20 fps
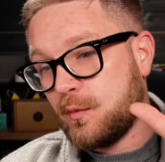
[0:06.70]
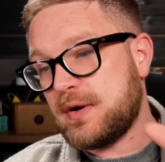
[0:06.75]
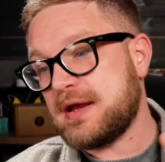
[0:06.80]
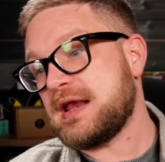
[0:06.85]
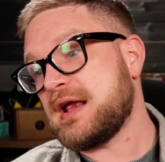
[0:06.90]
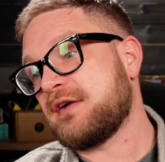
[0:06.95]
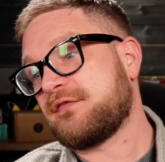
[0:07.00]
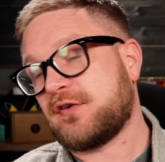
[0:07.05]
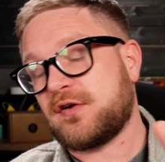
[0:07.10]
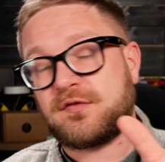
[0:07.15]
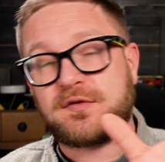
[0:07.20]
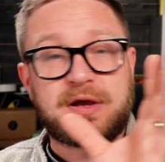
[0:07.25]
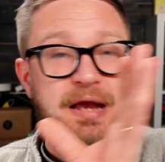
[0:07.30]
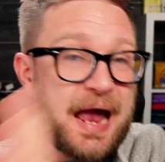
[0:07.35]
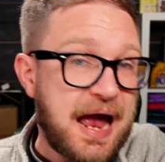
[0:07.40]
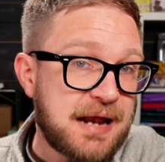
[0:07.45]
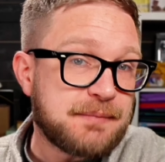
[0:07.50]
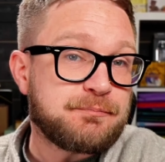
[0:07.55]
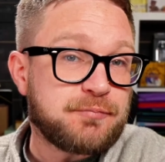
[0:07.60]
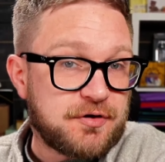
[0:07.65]
have
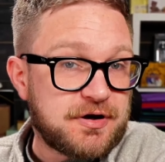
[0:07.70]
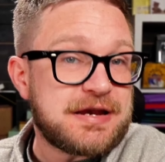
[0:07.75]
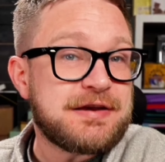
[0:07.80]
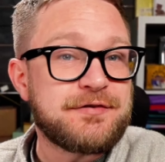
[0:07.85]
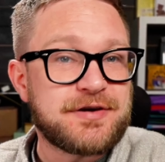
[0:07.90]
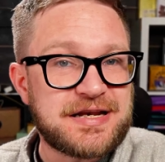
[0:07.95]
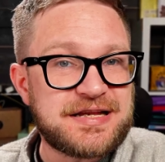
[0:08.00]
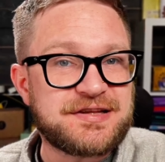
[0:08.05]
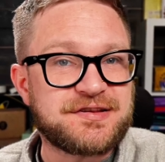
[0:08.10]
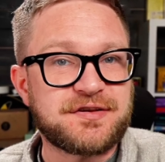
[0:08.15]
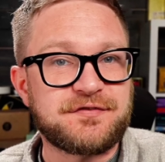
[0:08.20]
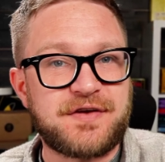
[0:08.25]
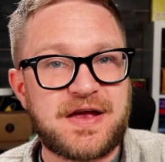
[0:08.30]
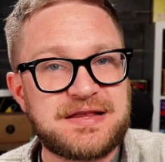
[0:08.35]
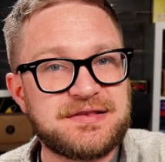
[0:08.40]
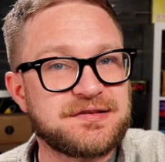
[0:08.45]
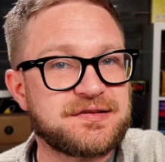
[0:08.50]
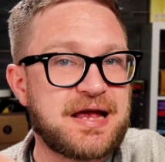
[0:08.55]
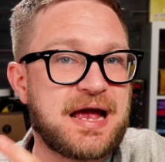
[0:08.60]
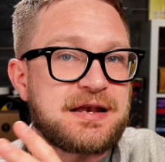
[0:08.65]
had pre-release
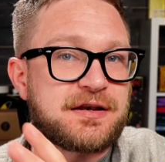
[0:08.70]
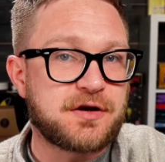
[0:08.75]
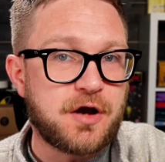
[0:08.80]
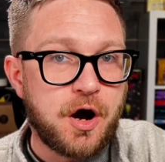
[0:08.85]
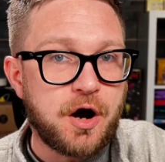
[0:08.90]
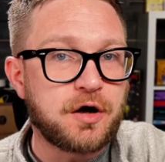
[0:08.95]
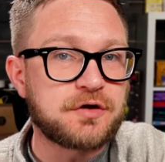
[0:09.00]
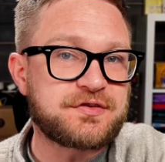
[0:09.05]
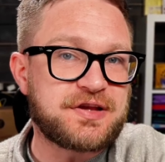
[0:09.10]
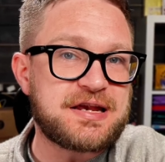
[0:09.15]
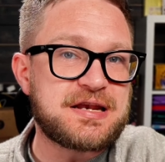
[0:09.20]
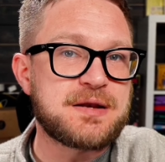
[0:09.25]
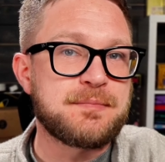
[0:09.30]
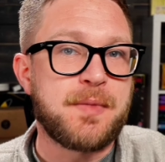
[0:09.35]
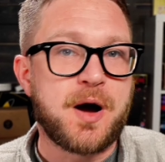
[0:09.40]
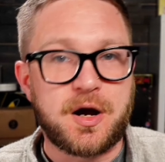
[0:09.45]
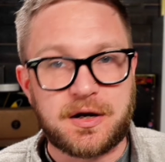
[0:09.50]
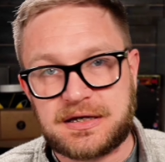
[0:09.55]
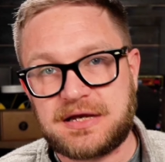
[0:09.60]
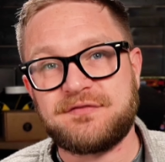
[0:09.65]
events and cards hitting the
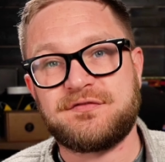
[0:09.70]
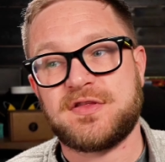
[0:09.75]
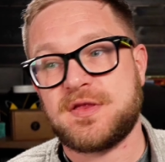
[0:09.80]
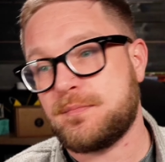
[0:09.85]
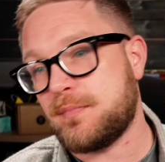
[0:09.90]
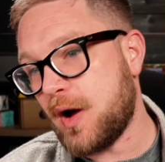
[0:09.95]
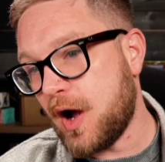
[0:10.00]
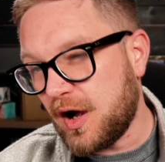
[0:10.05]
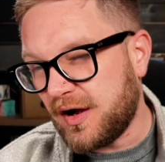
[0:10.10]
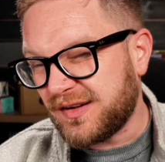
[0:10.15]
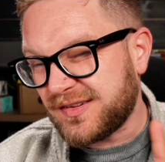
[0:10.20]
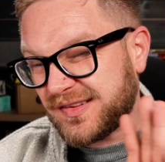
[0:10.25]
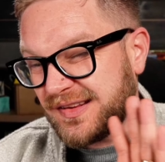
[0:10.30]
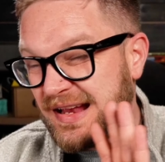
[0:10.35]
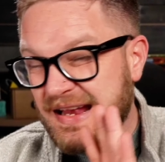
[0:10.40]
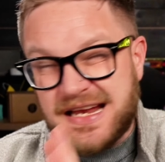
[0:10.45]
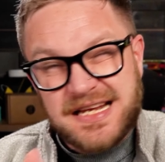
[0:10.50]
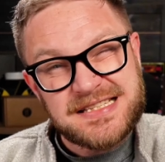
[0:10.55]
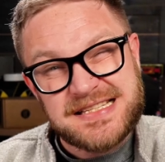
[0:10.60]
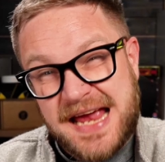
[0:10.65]
market for the past
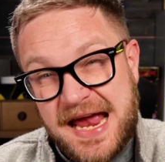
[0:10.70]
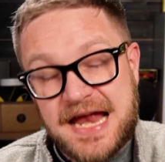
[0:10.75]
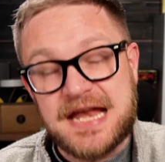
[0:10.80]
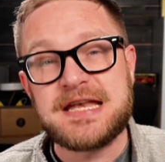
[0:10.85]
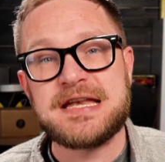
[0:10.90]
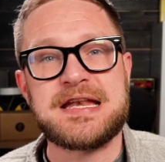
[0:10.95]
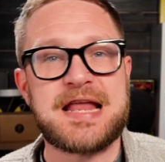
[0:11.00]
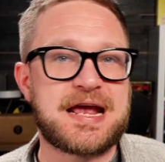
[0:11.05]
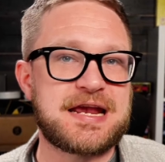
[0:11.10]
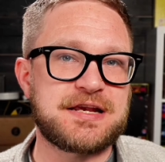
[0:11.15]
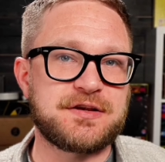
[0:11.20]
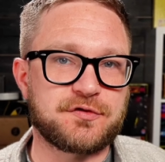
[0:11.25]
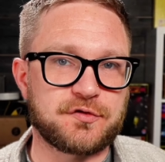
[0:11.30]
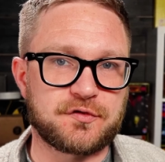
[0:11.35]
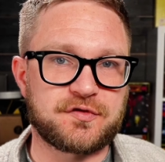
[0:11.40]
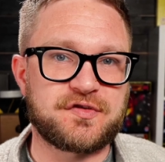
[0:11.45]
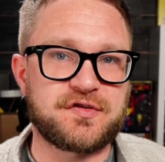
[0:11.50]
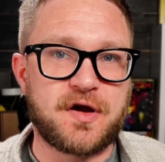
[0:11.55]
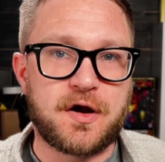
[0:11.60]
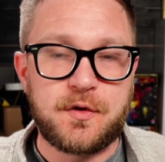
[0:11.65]
10 days or
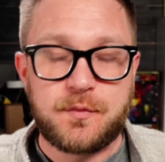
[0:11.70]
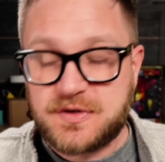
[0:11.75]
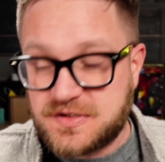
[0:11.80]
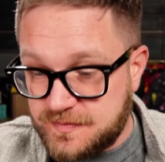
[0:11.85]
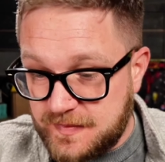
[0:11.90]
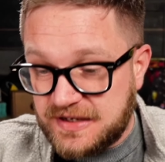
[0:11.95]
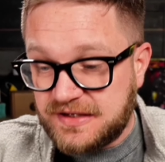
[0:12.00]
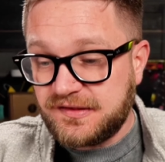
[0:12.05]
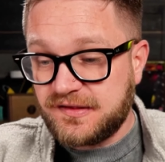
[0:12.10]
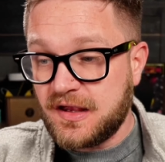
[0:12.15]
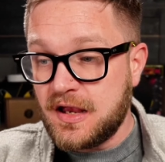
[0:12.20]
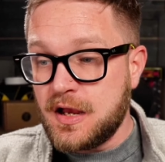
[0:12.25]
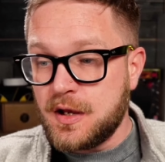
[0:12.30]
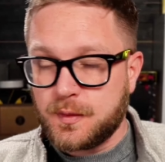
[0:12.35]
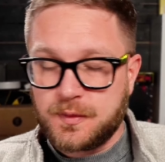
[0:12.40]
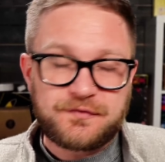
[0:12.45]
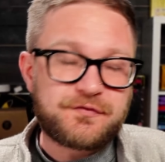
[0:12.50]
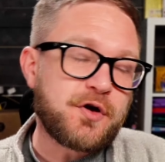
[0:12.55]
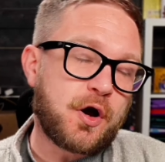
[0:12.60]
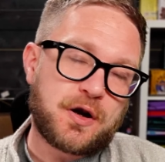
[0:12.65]
so, which means we've
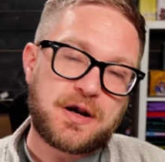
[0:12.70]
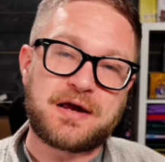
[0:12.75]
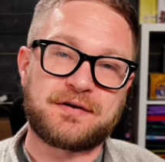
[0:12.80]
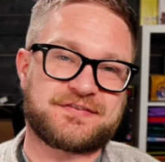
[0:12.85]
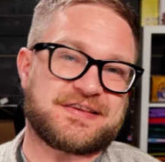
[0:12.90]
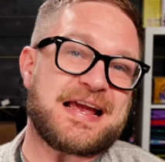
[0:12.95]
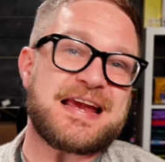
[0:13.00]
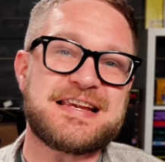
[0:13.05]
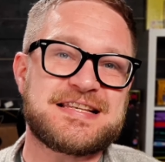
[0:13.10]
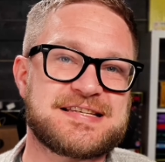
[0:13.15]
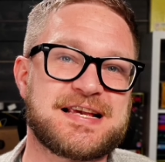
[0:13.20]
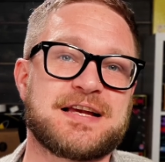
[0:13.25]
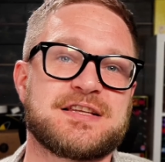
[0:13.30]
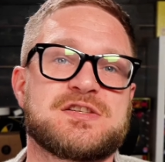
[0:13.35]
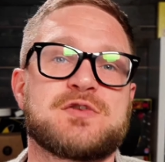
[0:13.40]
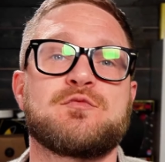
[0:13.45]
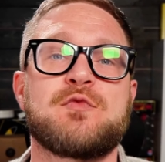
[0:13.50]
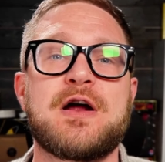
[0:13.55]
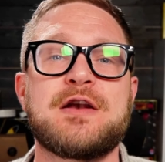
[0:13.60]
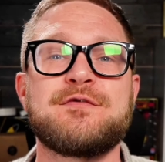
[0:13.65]
got enough data to
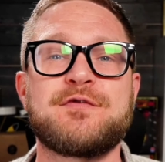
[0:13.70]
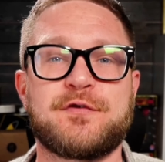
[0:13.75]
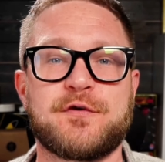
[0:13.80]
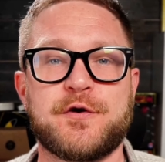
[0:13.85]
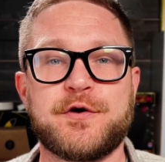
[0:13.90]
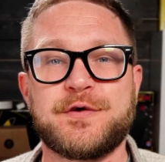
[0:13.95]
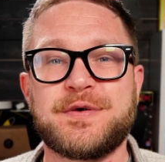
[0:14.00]
run through